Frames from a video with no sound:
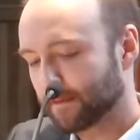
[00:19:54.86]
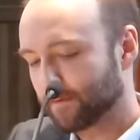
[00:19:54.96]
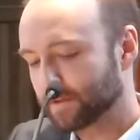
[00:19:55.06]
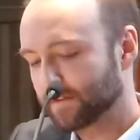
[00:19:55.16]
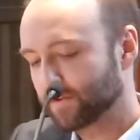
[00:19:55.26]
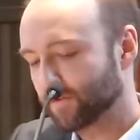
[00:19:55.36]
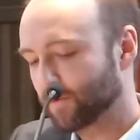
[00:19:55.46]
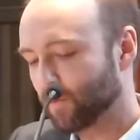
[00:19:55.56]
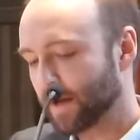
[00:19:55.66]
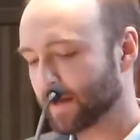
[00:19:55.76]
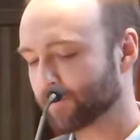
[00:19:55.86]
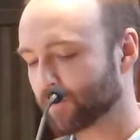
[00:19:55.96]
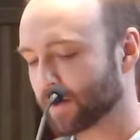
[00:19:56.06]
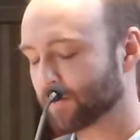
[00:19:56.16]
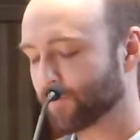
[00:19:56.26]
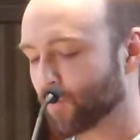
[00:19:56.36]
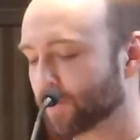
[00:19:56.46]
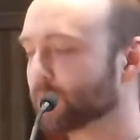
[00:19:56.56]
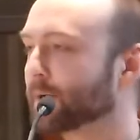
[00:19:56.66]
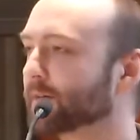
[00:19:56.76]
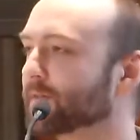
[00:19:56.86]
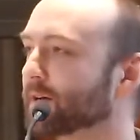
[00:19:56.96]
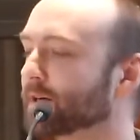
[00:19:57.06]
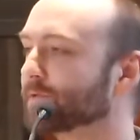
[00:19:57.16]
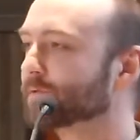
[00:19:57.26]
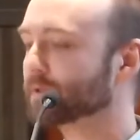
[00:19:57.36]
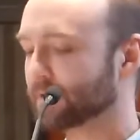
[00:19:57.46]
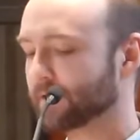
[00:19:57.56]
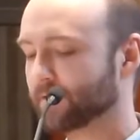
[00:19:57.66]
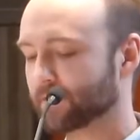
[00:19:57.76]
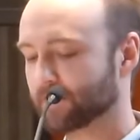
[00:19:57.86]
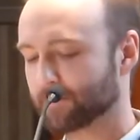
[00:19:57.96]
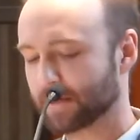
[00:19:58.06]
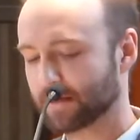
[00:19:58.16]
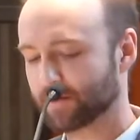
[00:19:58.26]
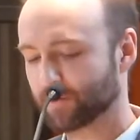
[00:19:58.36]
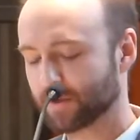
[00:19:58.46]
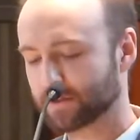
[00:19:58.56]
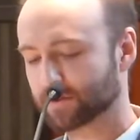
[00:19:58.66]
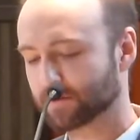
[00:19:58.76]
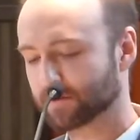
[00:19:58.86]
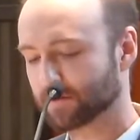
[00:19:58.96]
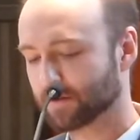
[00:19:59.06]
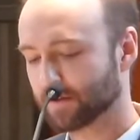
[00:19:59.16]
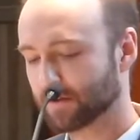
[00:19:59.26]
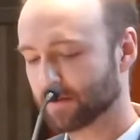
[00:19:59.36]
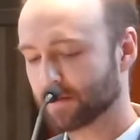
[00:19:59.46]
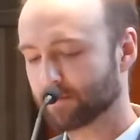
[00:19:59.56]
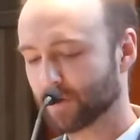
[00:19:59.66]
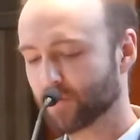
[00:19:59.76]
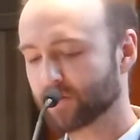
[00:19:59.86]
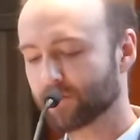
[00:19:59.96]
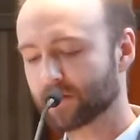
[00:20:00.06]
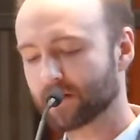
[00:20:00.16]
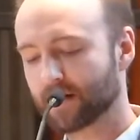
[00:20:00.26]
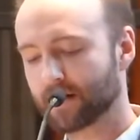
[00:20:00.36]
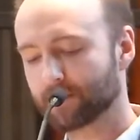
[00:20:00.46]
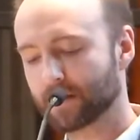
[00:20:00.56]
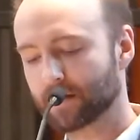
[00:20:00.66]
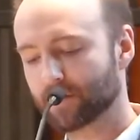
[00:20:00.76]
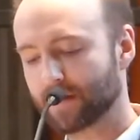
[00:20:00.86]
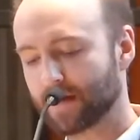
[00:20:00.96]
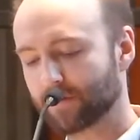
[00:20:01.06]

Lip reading: Which is just a way of trying to force myself to listen to my intuition. Most of the time, I already have